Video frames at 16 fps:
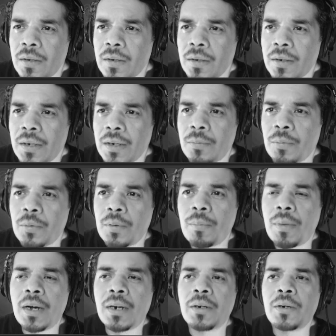Enable the
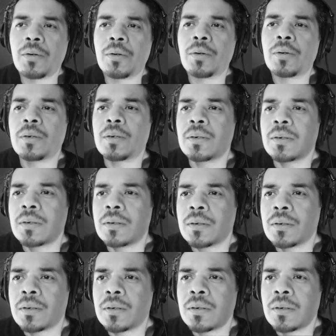monitor
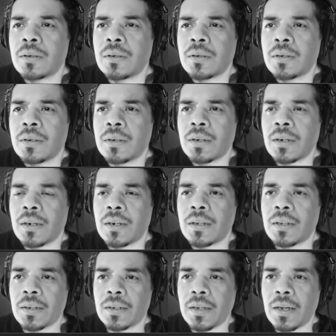and
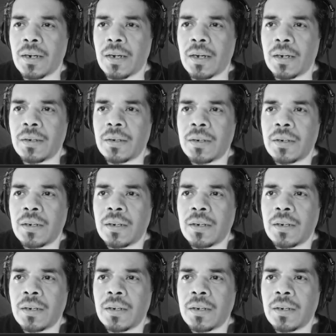click that on.